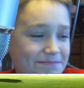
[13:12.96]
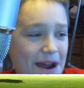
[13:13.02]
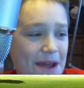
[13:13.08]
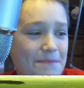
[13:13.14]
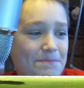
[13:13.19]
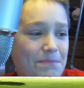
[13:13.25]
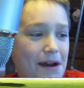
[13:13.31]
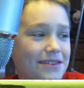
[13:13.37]

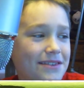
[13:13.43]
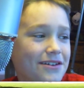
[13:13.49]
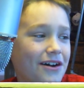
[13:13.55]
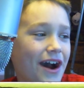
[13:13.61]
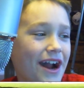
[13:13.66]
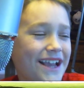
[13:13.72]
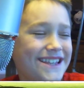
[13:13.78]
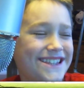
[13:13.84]
my butt
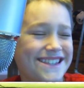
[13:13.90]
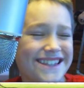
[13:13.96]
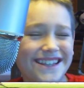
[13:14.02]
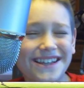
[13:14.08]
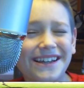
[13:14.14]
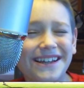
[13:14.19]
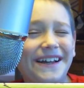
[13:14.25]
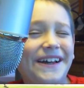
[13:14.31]
talks?"
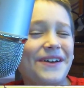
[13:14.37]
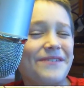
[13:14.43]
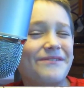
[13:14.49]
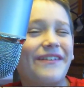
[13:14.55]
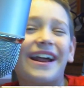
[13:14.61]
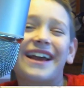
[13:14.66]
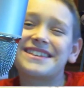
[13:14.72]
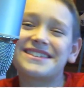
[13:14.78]

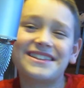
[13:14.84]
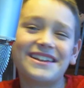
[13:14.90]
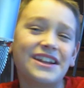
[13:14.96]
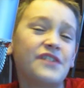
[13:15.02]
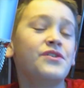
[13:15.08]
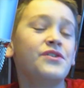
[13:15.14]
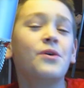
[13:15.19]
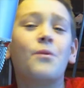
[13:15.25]
Braxton,
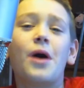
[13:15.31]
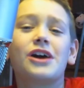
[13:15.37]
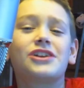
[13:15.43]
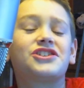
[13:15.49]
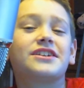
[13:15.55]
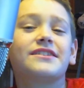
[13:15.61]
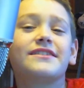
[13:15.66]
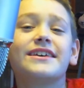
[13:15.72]
if you're
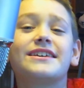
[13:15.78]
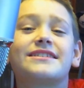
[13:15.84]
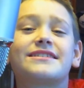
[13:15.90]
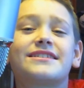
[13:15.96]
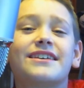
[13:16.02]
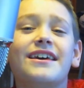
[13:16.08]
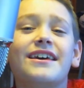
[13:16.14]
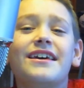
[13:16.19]
watching
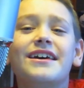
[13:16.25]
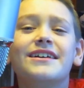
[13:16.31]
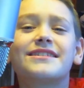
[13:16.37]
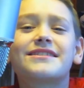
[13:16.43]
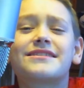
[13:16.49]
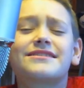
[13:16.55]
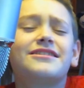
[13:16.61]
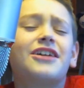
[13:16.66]
this,
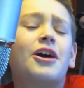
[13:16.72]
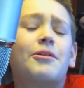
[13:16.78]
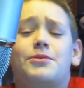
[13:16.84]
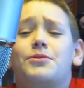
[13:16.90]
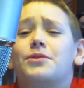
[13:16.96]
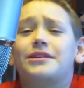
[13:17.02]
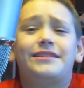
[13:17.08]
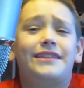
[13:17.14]
tell
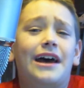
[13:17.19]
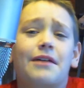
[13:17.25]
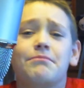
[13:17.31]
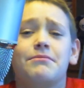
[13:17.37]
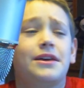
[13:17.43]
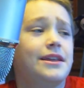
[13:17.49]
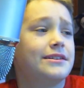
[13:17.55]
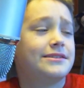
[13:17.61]
me what that
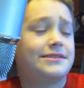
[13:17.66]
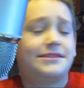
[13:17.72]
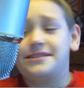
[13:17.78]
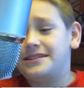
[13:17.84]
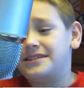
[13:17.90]
meant.